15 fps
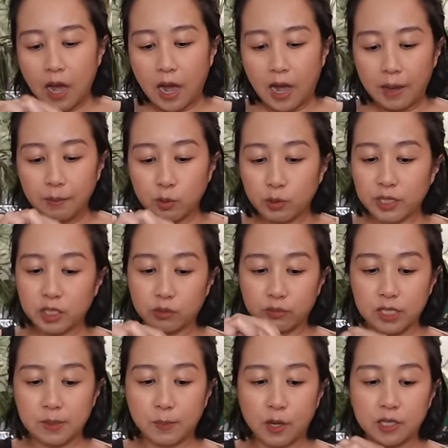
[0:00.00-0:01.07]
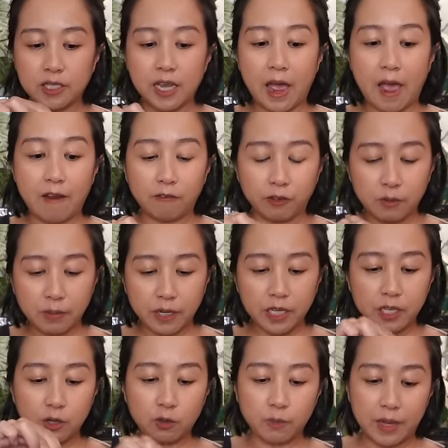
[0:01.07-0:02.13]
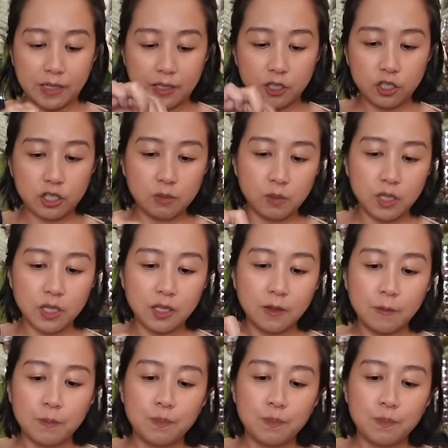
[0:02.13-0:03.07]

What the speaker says: I'm going to respond to everybody who messages me.